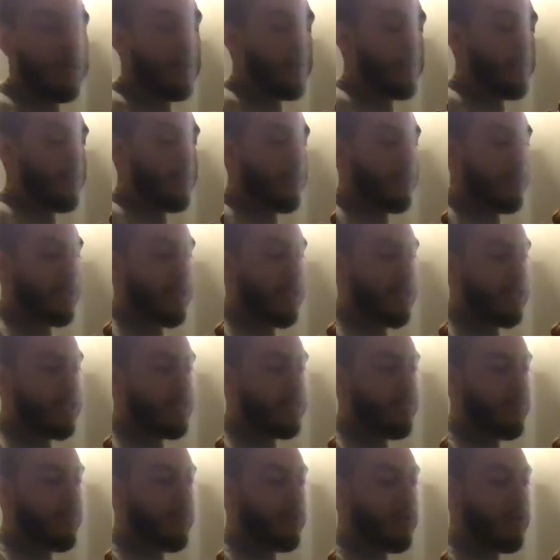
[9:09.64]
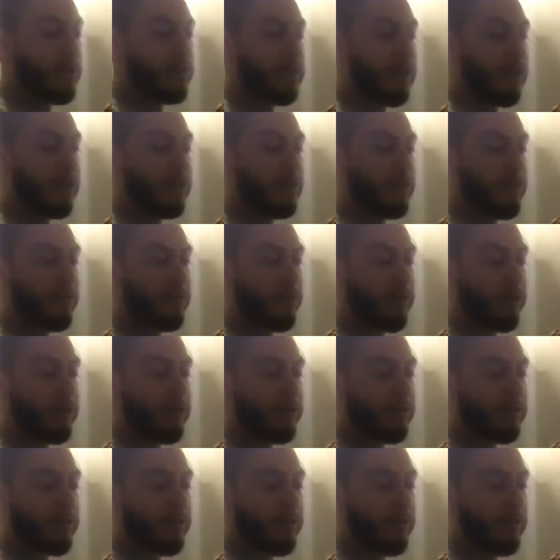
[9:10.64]
Their cash flow comes out through here.
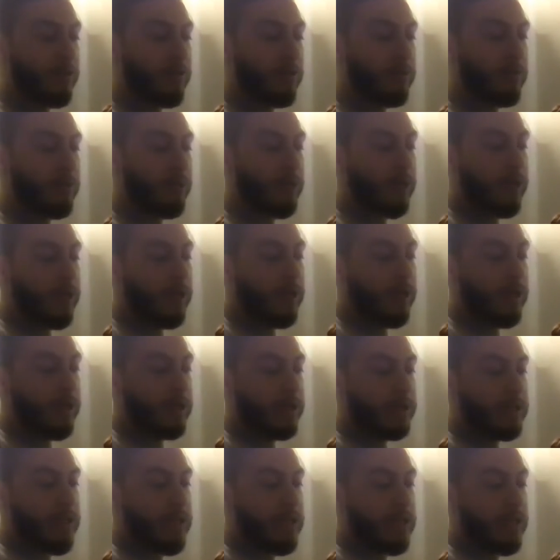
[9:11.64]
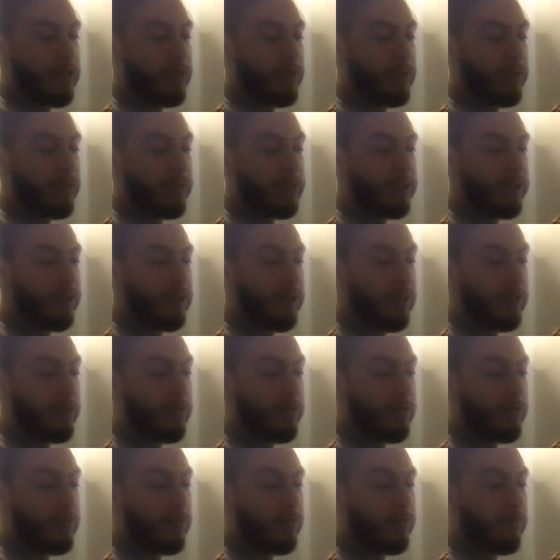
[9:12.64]
So exactly where does it go,
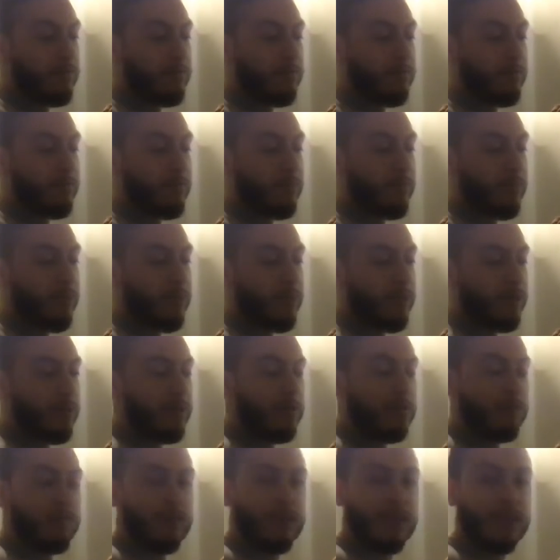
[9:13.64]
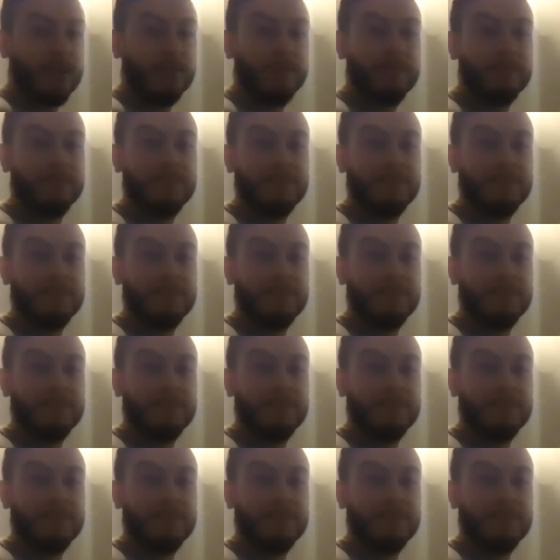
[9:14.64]
right?